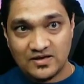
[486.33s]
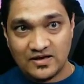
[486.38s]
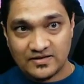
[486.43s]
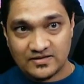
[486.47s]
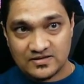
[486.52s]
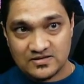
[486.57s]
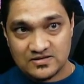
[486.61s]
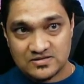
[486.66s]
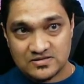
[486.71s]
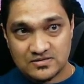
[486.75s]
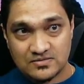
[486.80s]
like
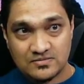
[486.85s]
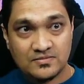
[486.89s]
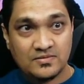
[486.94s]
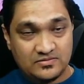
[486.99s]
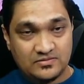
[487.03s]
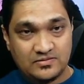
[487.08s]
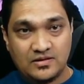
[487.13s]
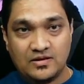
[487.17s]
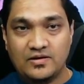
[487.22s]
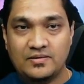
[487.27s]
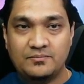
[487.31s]
this.
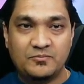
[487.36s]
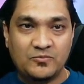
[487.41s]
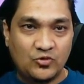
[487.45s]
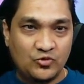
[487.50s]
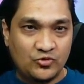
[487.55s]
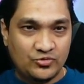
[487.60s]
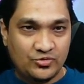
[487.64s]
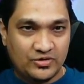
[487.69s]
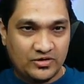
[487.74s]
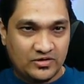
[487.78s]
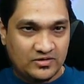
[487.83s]
Now I'm going
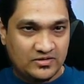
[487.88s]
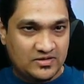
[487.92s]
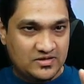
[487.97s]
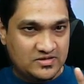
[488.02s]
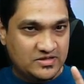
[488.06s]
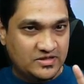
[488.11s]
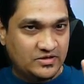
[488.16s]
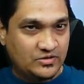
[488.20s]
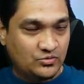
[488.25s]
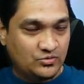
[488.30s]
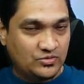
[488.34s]
to turn this
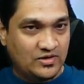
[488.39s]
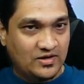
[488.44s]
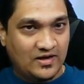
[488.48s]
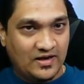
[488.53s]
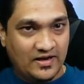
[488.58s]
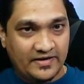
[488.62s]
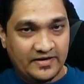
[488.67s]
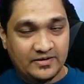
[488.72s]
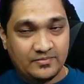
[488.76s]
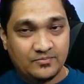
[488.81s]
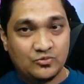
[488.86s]
into the
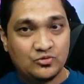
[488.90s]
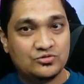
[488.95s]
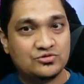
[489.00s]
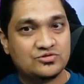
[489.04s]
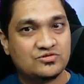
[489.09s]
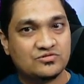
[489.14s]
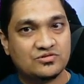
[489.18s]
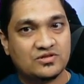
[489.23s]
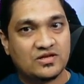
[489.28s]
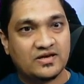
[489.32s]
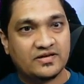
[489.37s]
light mode
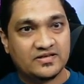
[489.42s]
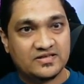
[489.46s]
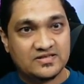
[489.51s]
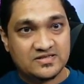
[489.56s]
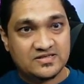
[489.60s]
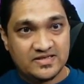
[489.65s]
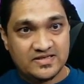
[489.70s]
so that it's